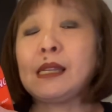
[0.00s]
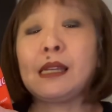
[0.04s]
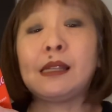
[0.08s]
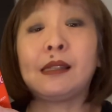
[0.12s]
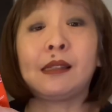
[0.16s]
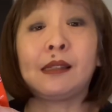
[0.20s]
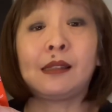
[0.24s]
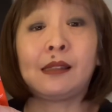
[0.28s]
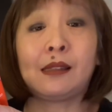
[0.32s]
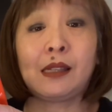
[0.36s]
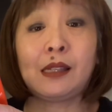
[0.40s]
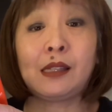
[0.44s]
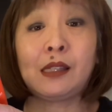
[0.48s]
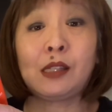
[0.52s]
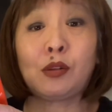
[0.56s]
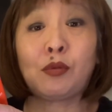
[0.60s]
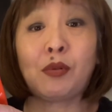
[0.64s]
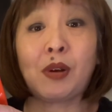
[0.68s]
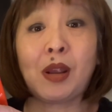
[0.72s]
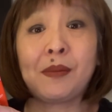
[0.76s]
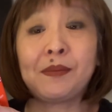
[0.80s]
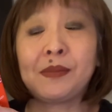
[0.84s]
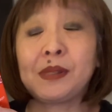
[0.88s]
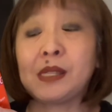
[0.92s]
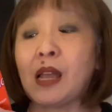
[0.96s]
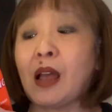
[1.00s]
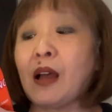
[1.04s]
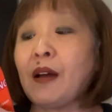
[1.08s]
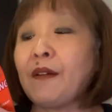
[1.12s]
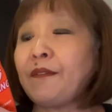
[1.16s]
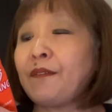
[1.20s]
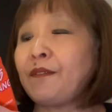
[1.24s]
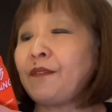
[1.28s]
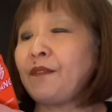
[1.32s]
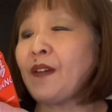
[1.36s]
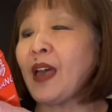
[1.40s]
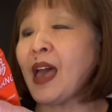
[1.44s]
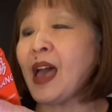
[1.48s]
it's 6 grams of
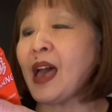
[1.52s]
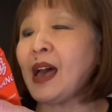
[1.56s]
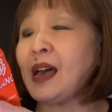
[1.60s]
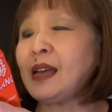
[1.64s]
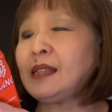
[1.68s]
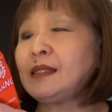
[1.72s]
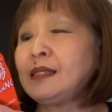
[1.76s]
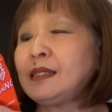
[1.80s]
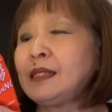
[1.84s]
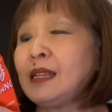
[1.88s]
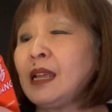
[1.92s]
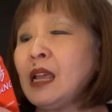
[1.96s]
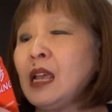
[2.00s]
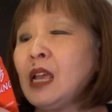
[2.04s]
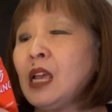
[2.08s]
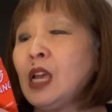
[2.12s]
fat,